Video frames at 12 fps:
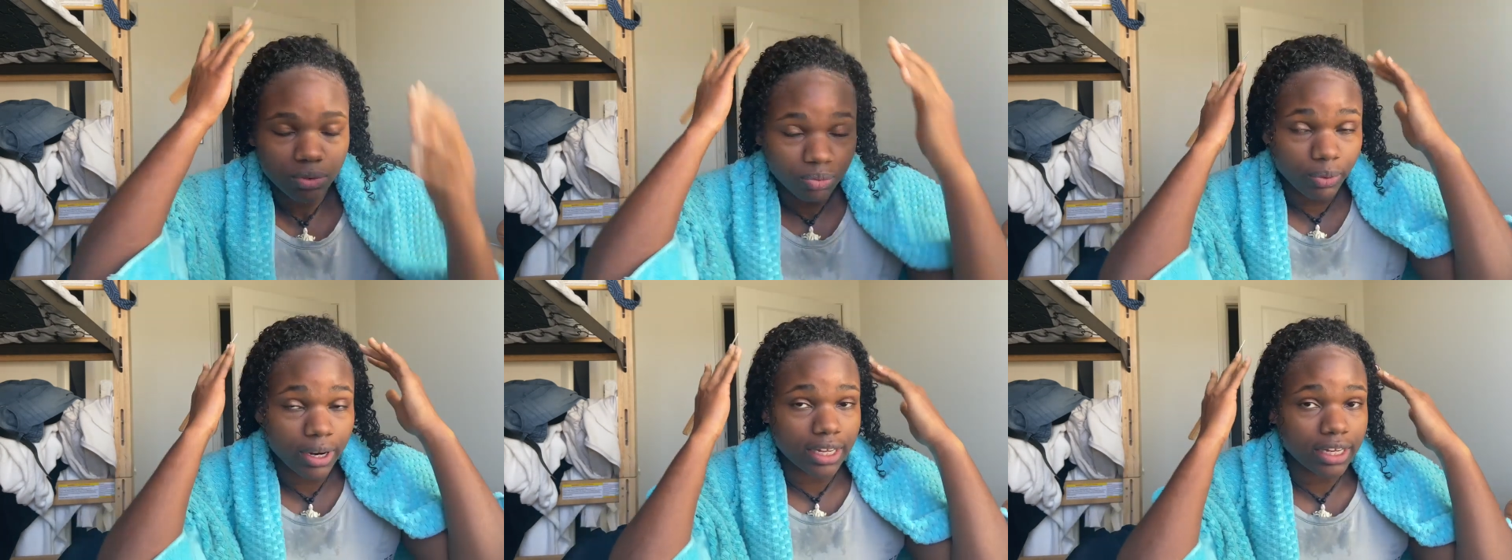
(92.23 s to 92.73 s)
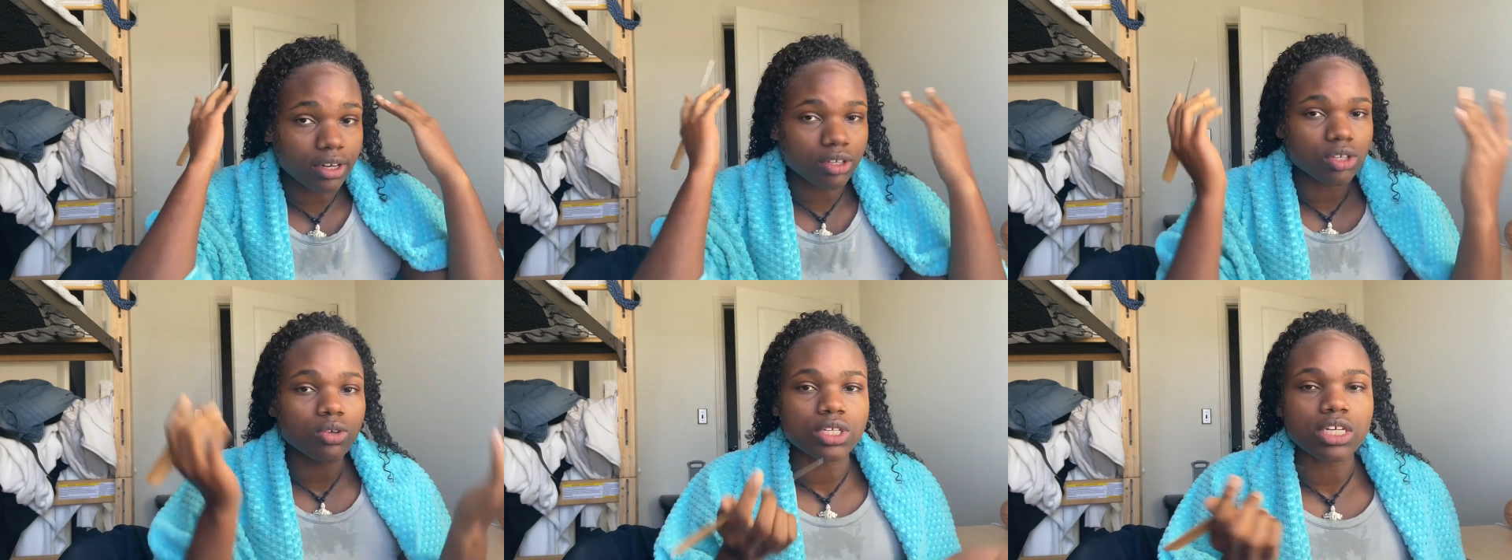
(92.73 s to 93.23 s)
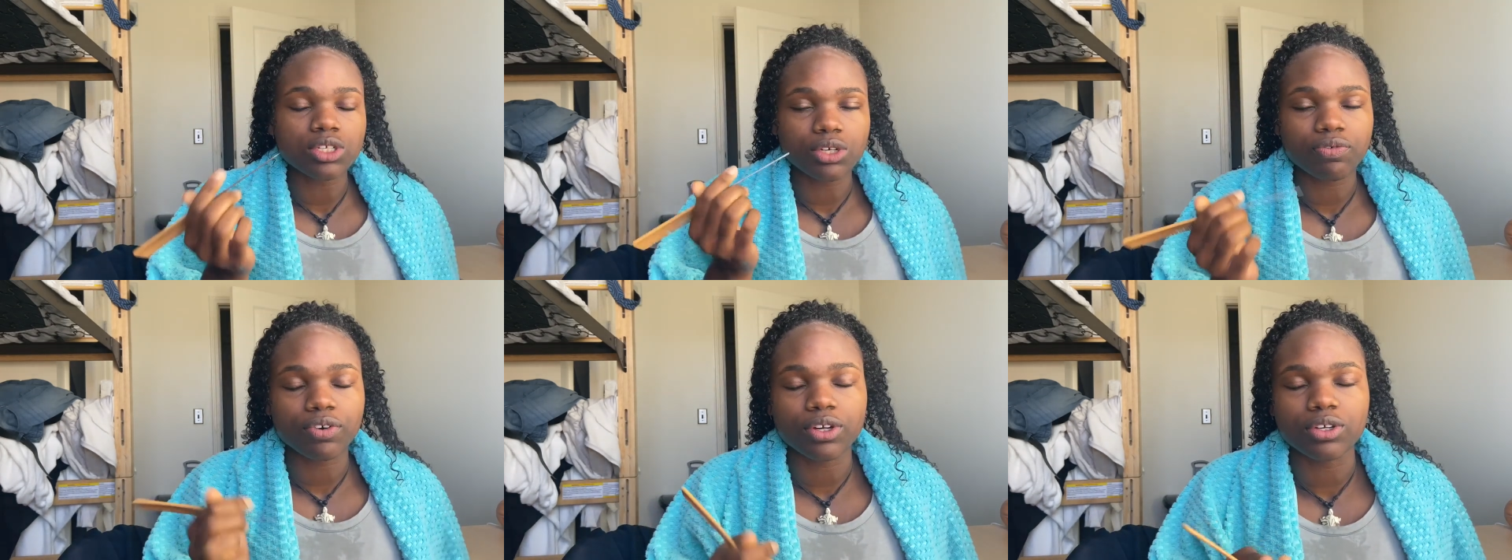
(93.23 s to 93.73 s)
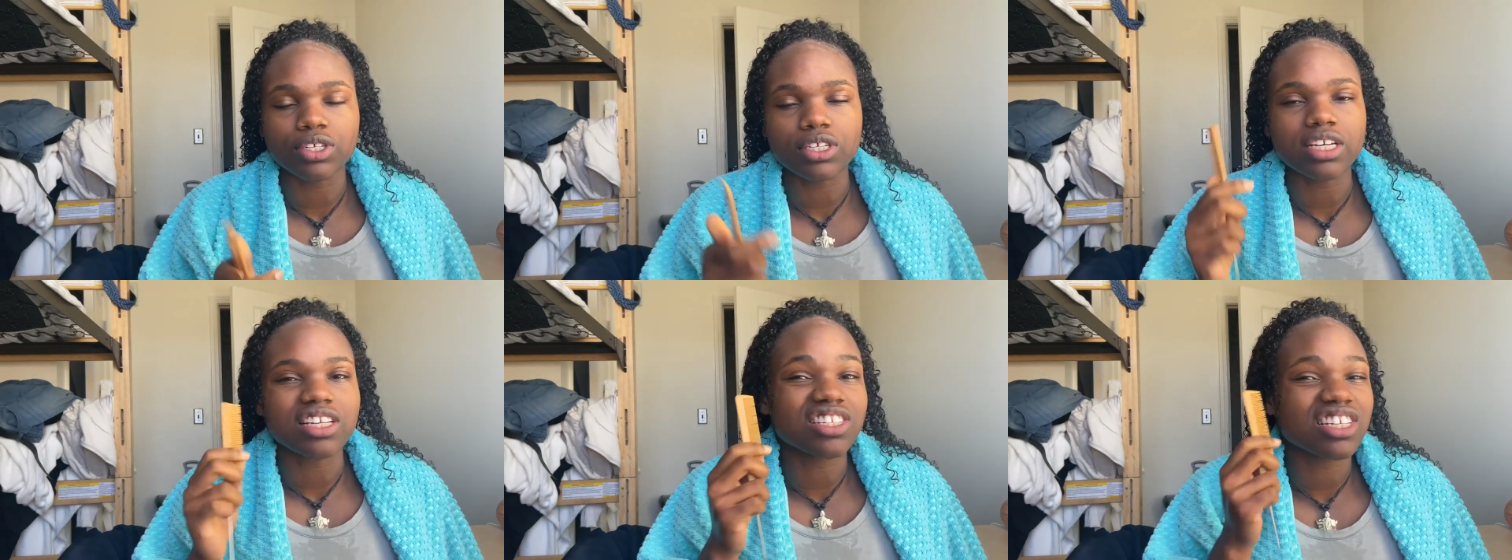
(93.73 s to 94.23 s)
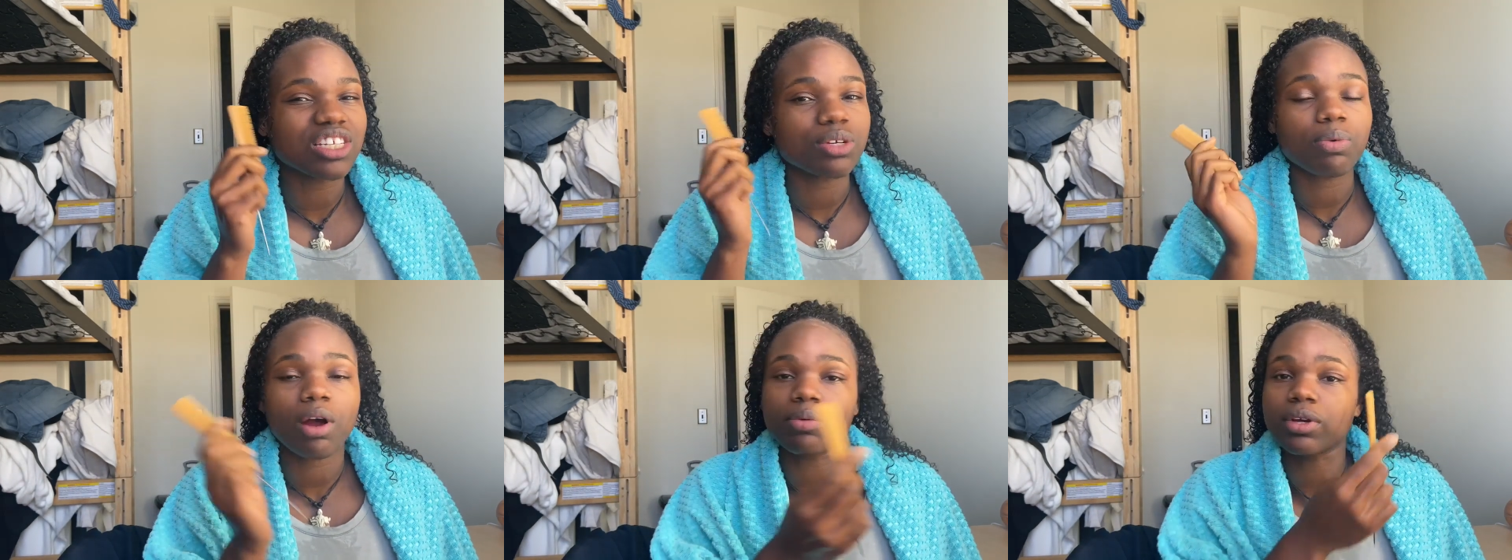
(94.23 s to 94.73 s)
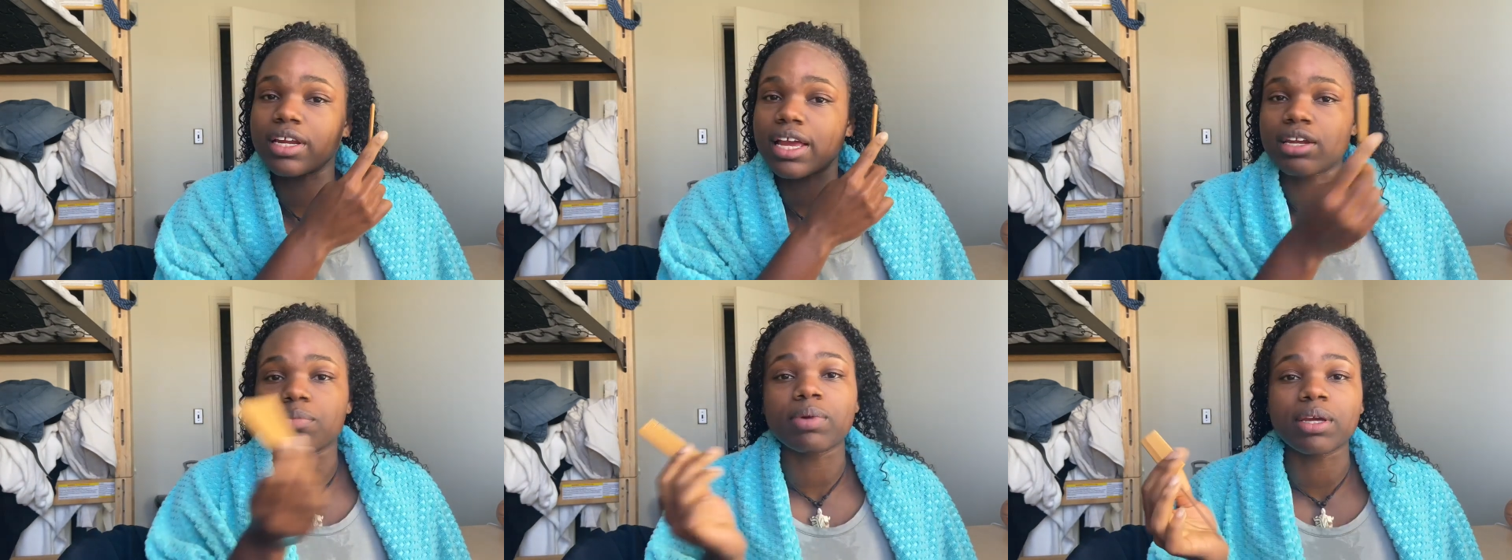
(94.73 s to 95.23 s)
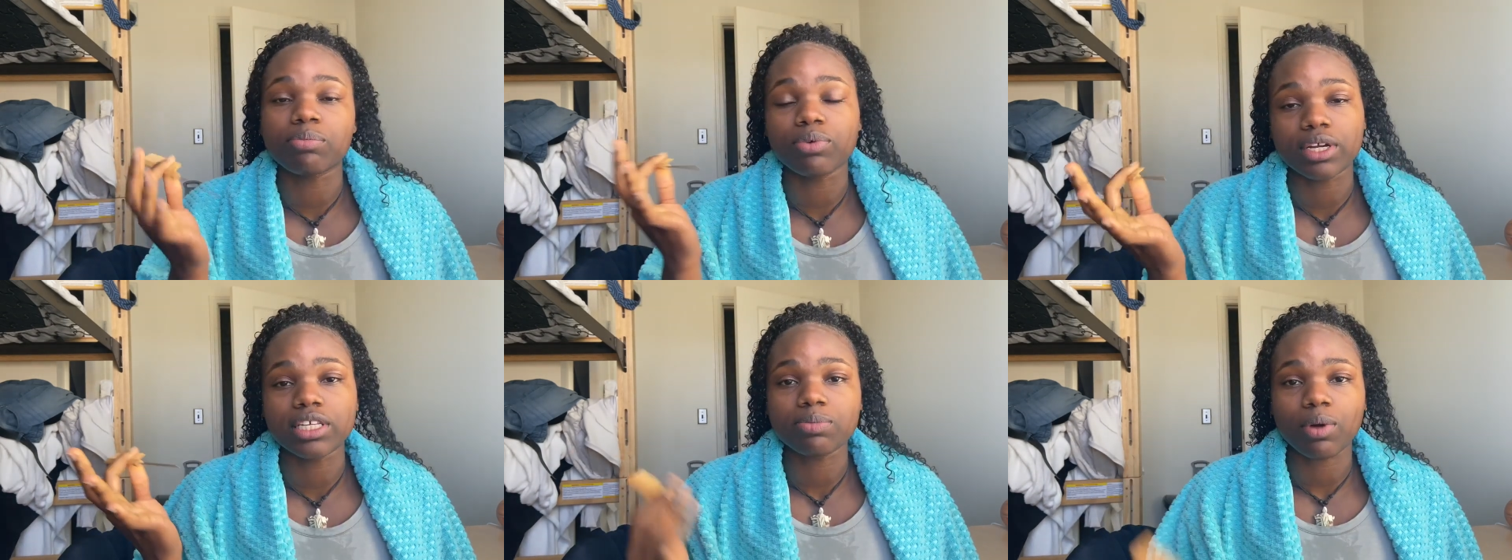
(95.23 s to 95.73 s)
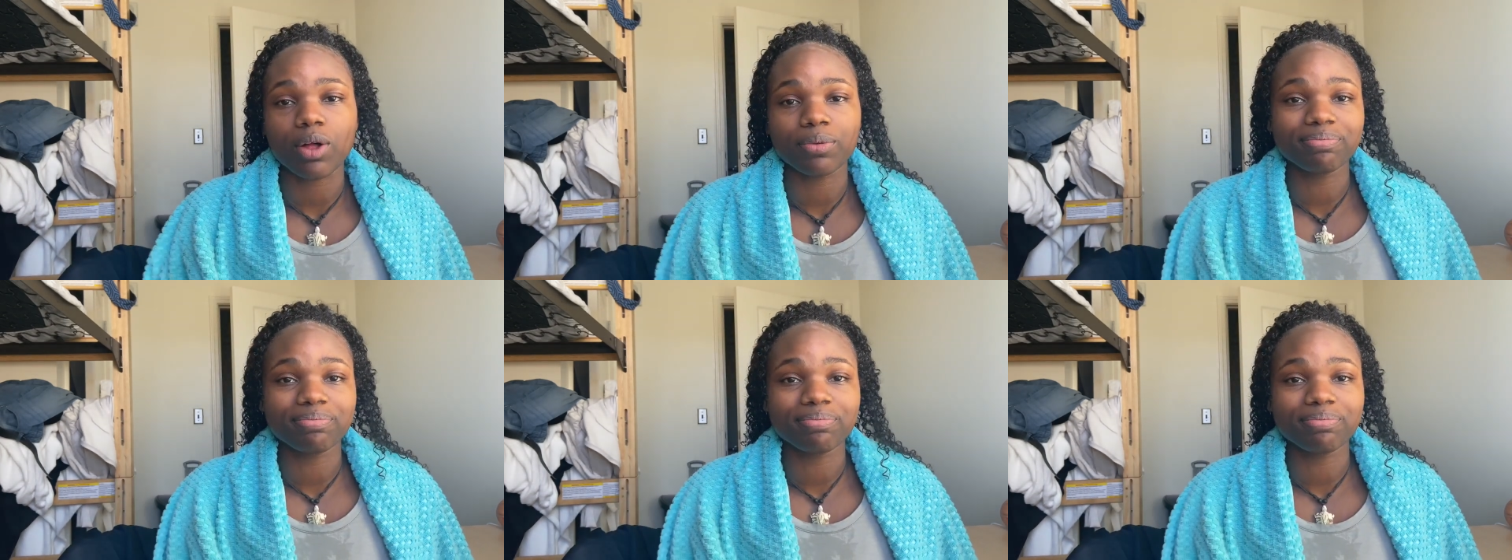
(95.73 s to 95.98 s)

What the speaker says: right here so it's easier for you to see, because these are probably going to end up being pretty small.